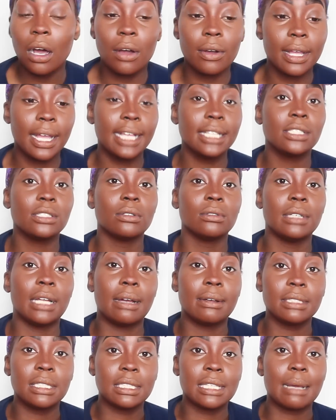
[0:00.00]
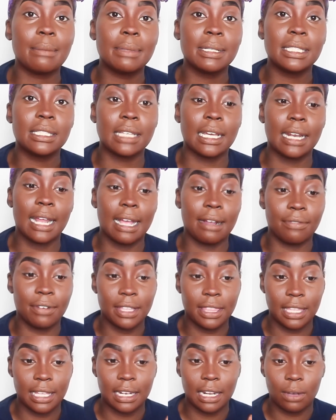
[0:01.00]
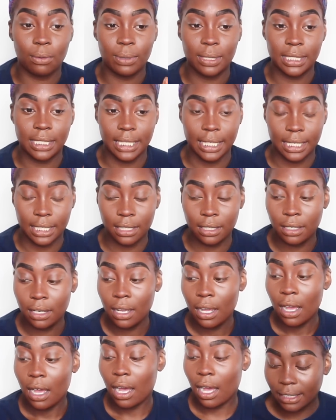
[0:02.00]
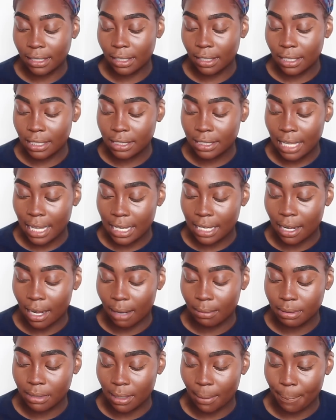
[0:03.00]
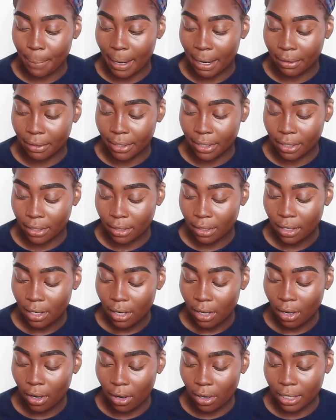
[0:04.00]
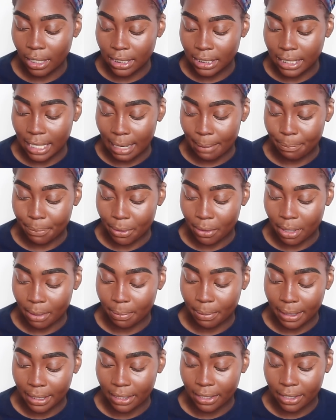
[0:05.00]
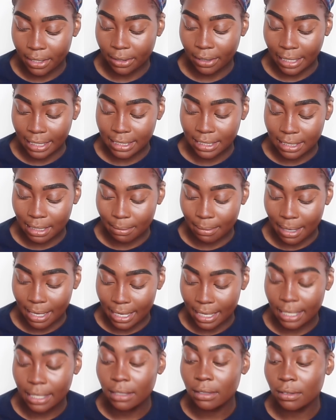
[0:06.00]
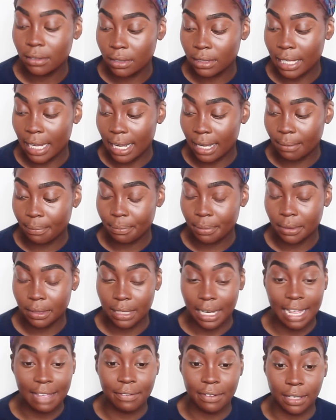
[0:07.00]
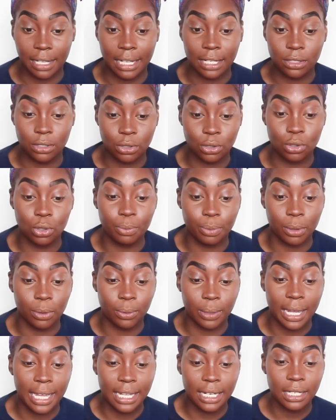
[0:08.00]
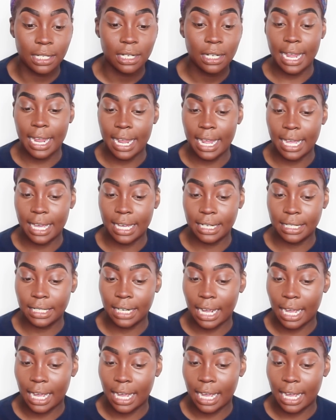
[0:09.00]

Okay, so now it's time to set everything that we did. I literally take some powder on a damp beauty blender, like semi-damp, not even like super wet, and